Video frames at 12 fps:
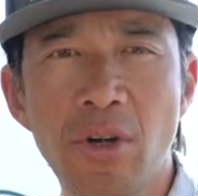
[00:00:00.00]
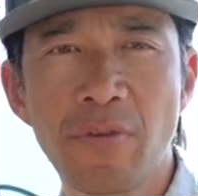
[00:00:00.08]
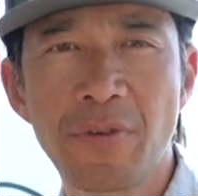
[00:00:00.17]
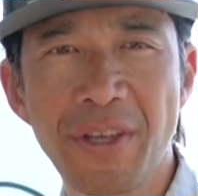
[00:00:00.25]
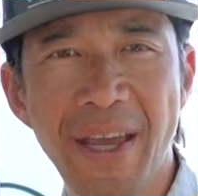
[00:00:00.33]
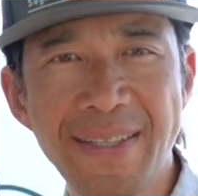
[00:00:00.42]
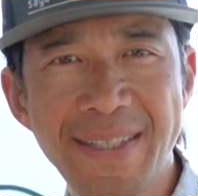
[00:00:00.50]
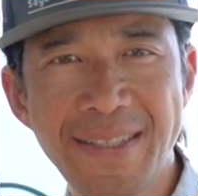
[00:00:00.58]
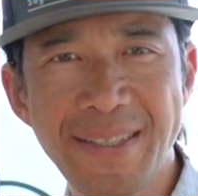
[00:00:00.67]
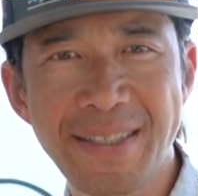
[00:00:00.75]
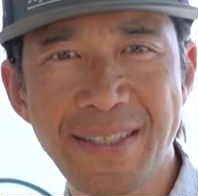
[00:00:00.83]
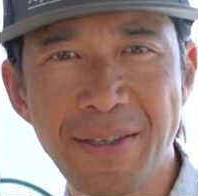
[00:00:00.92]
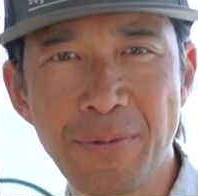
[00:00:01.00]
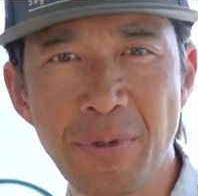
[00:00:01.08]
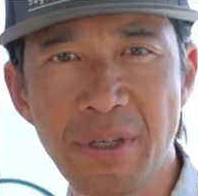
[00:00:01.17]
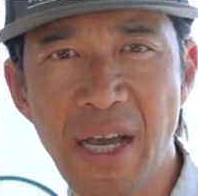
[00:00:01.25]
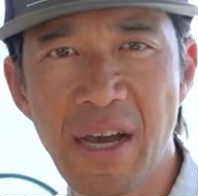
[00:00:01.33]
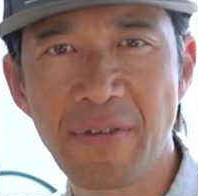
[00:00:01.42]
For the AC system,
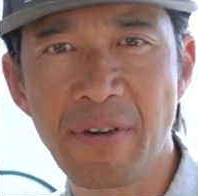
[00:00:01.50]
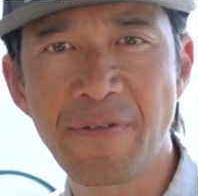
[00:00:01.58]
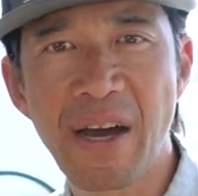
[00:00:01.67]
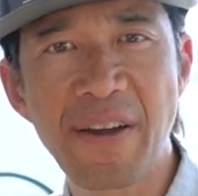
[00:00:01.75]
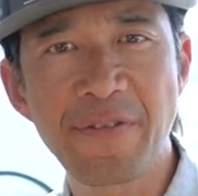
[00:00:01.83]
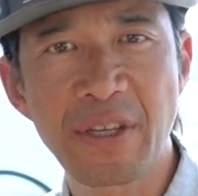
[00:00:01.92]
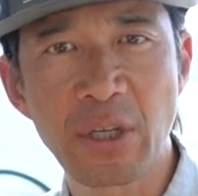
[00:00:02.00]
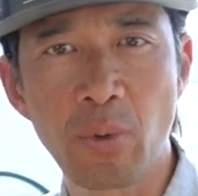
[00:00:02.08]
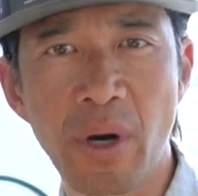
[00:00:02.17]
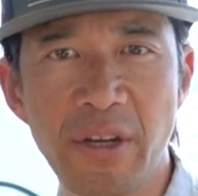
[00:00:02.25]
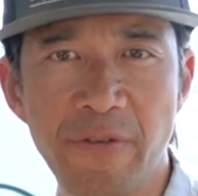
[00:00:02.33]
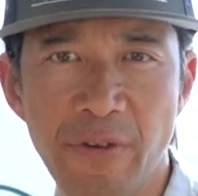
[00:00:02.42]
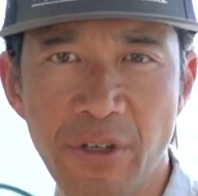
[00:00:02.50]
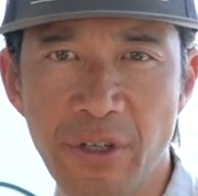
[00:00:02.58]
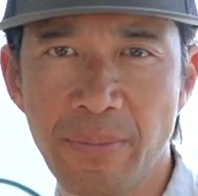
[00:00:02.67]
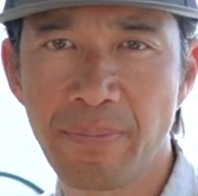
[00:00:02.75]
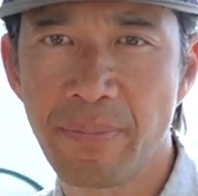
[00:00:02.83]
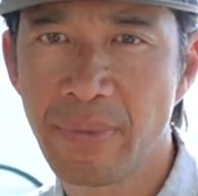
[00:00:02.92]
we have a 5 kilowatt
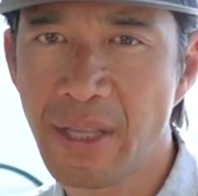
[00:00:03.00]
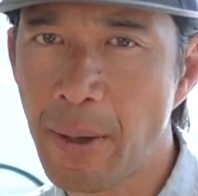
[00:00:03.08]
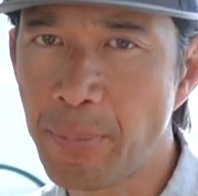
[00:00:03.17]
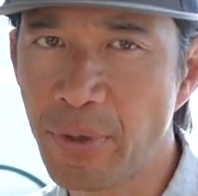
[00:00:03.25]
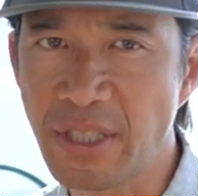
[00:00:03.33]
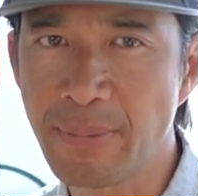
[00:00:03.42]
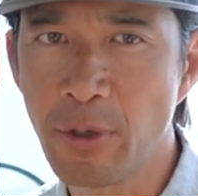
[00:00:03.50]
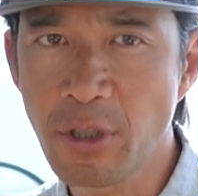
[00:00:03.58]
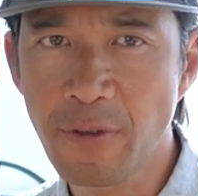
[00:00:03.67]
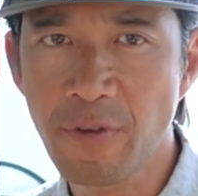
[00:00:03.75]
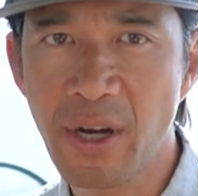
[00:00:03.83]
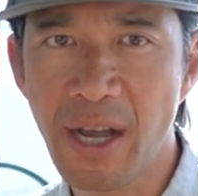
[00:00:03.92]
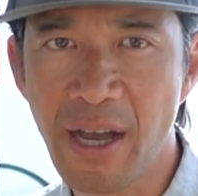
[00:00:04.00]
inverter that operates most of our